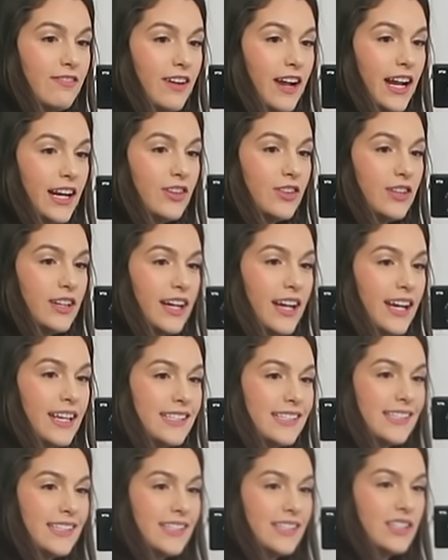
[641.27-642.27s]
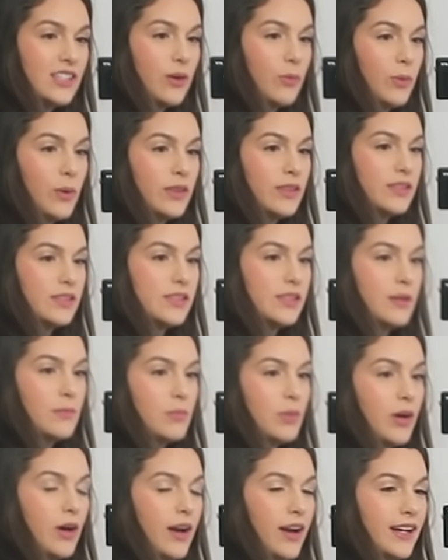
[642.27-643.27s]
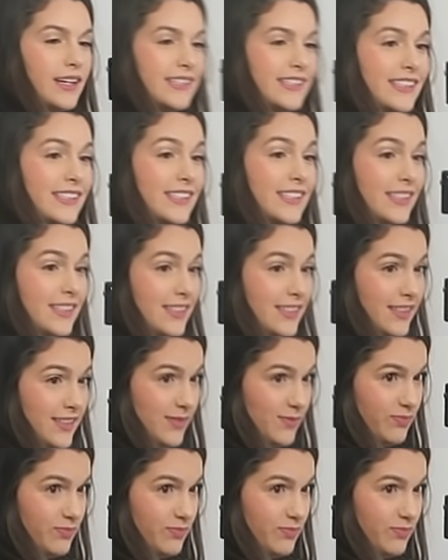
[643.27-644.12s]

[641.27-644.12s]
final guesses on what the surprise is?